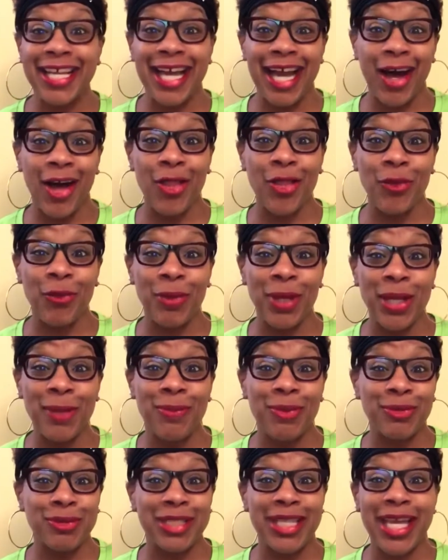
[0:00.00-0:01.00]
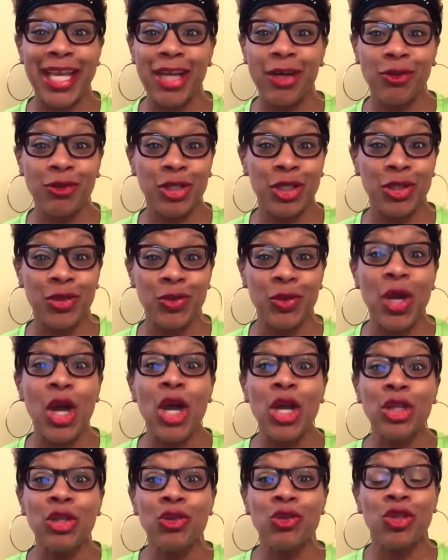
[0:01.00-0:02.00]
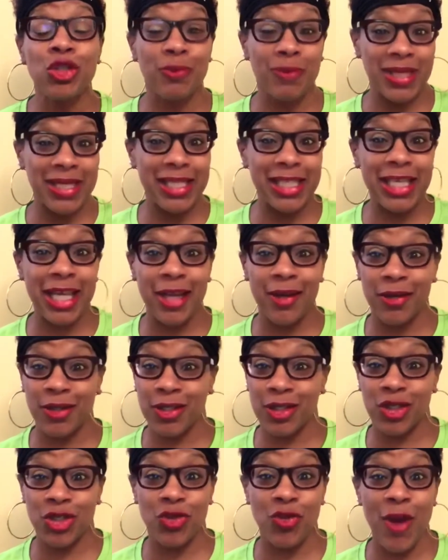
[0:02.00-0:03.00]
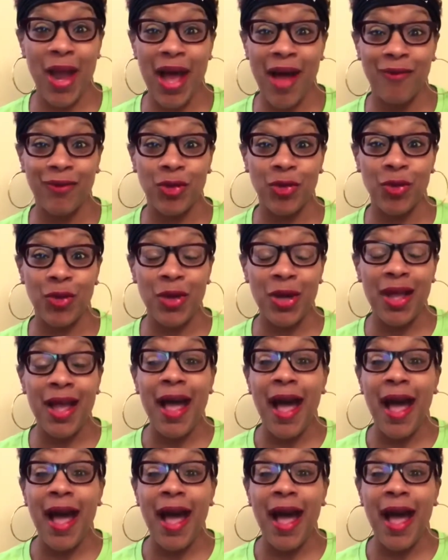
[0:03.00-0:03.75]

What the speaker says: other people tell you should be scared to travel.